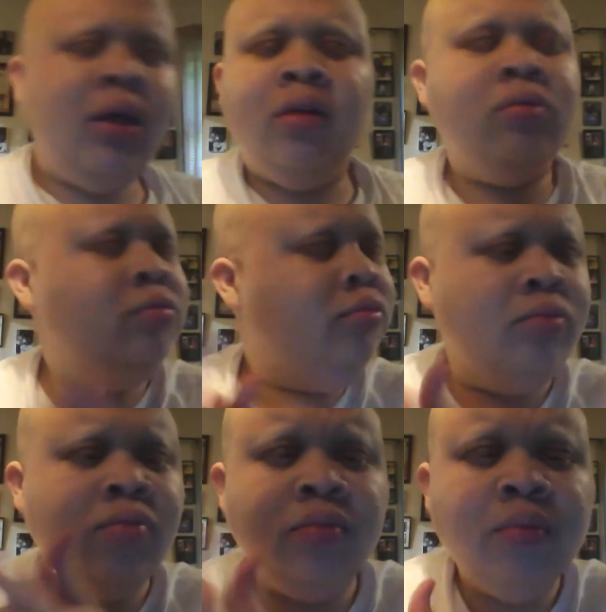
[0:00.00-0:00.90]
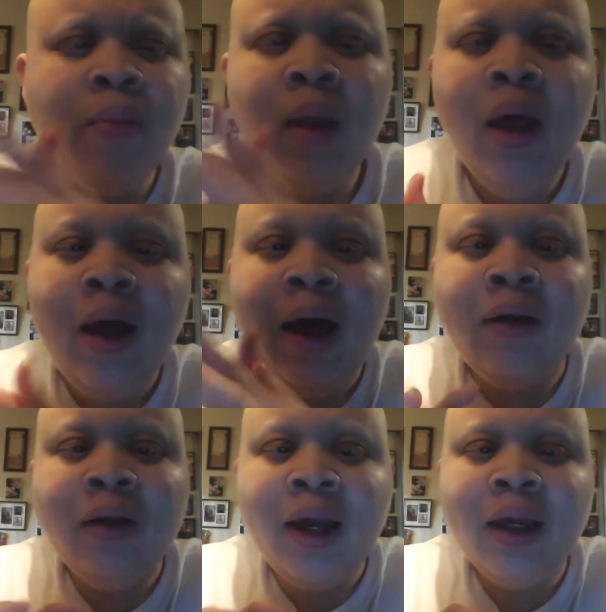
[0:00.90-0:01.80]
it. I
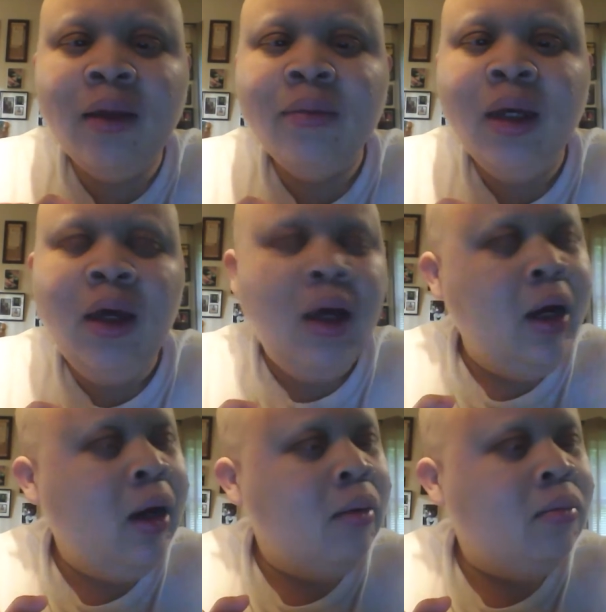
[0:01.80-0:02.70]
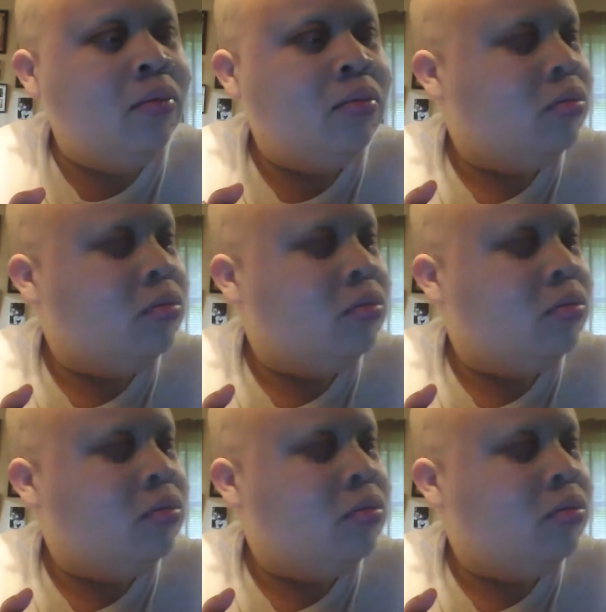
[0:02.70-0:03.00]
don't like it. Um,